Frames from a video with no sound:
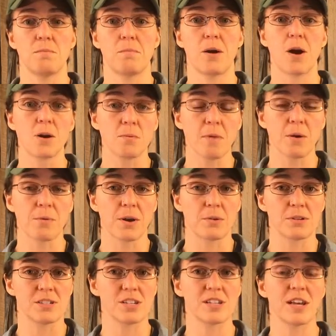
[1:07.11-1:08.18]
part of my
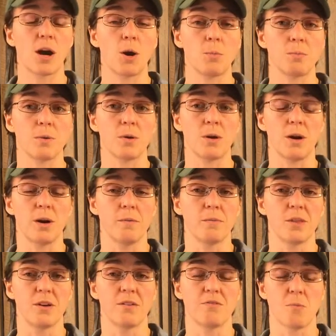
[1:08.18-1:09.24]
work was just to help
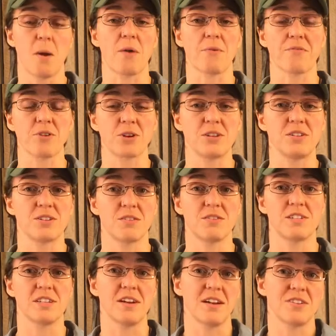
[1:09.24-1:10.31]
the Vermont River
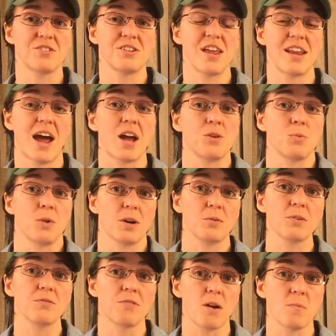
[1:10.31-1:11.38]
Conservancy understand how to
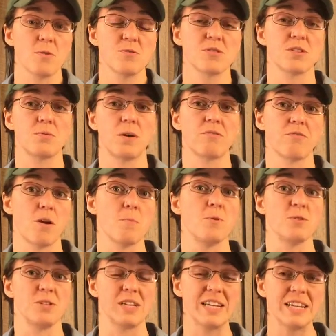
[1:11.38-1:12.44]
work with farmers and what
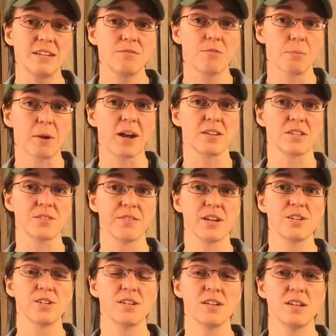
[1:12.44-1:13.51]
farmers needed from
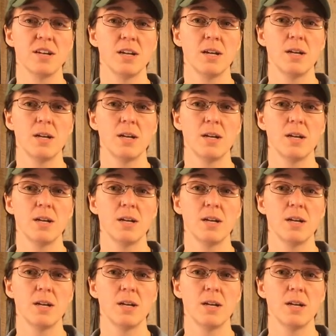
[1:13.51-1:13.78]
conservation.